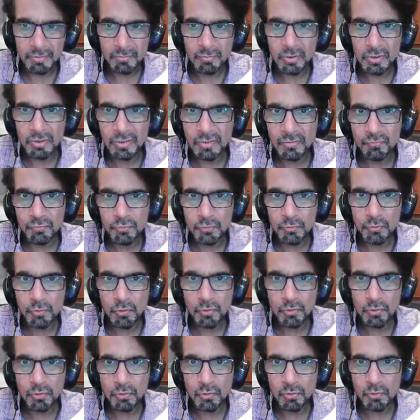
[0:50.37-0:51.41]
But if you
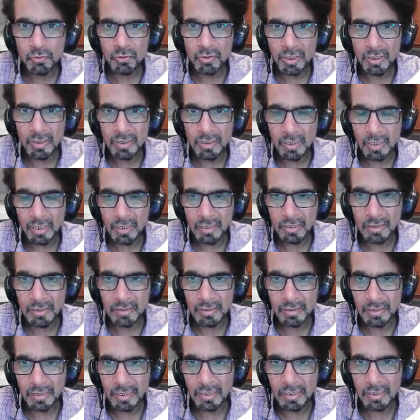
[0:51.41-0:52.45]
don't know, then I
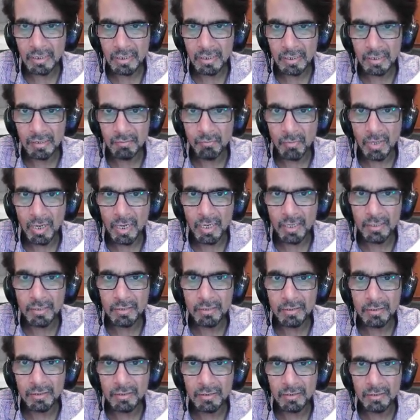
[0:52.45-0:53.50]
can
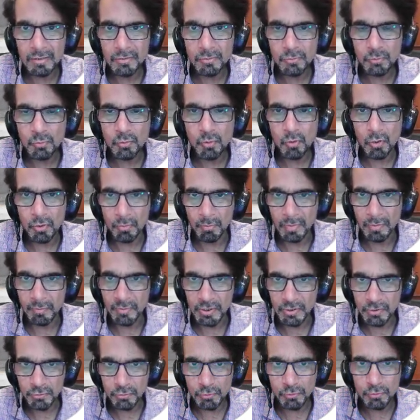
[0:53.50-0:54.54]
remind you or maybe
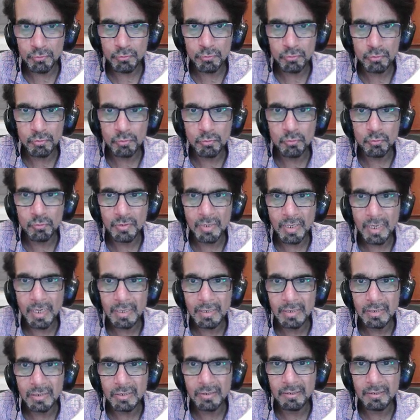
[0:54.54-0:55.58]
introduce you that